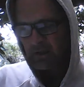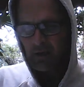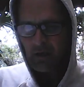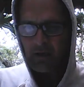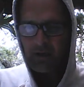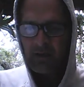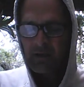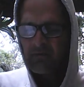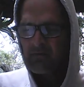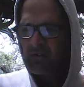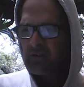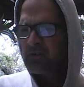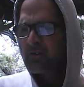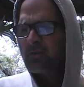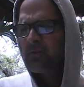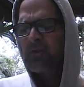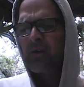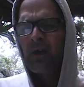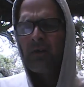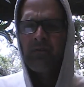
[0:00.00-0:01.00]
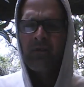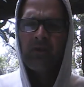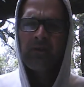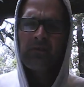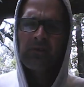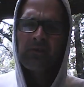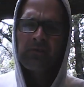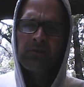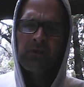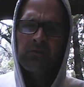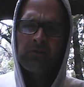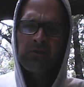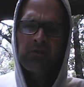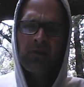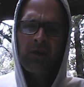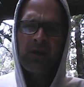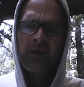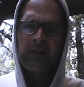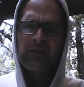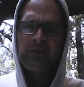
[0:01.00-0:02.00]
If you do nothing, there's no
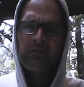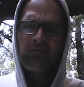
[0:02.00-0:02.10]
change.